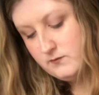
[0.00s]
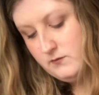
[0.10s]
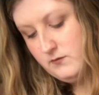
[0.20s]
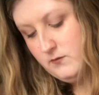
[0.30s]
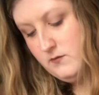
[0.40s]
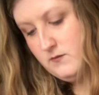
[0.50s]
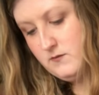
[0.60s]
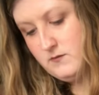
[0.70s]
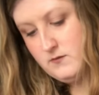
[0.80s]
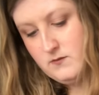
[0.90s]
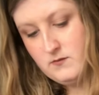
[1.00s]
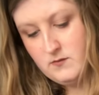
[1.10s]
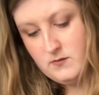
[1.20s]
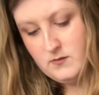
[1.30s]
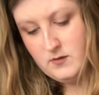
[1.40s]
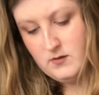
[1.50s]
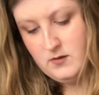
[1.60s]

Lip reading: (no one is talking)